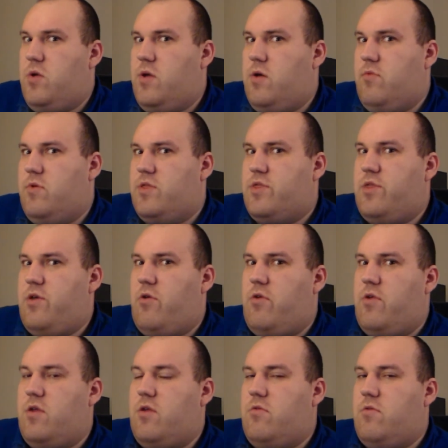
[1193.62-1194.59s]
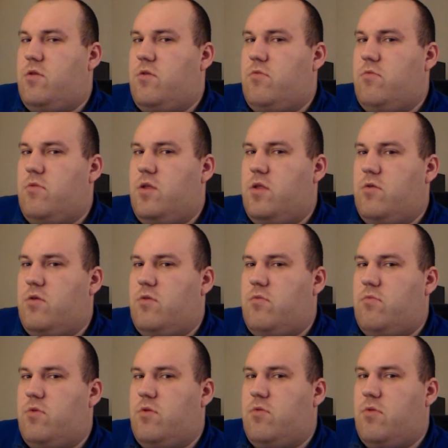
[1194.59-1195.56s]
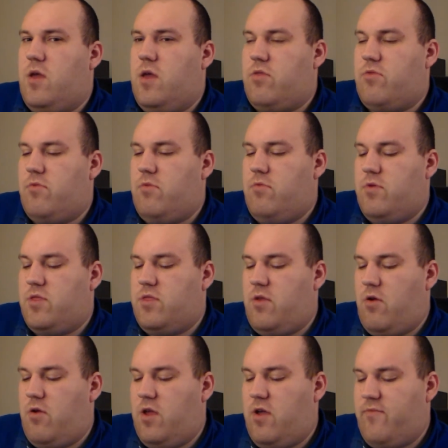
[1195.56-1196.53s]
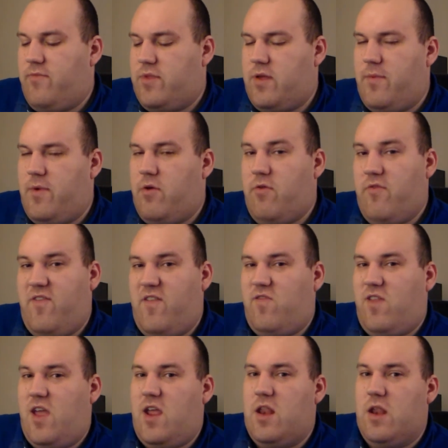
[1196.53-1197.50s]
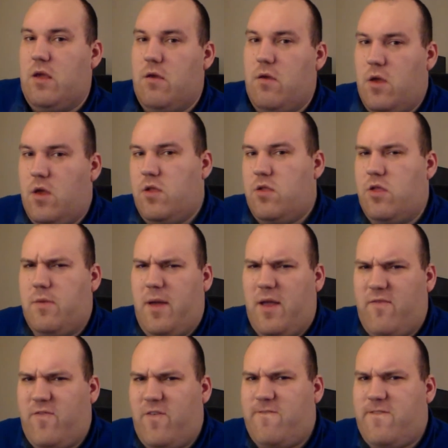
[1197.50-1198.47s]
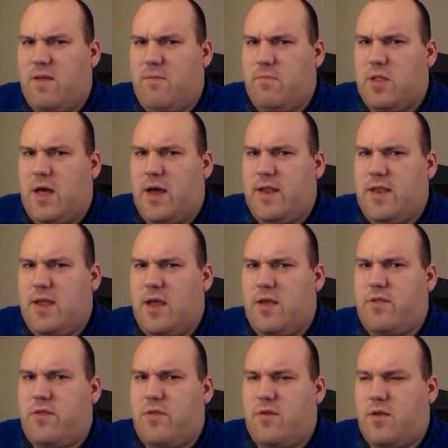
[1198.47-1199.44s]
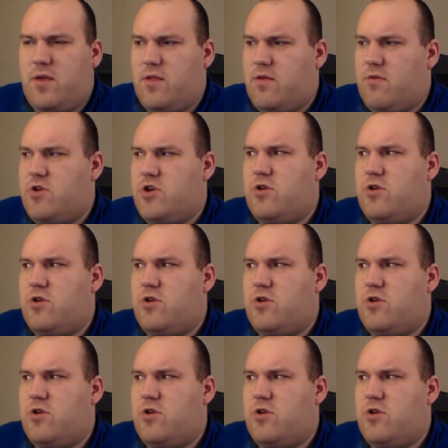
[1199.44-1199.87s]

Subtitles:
You hit with 30. You get through with 30 of them somehow, or 15. Do they make 15 blind tests? Because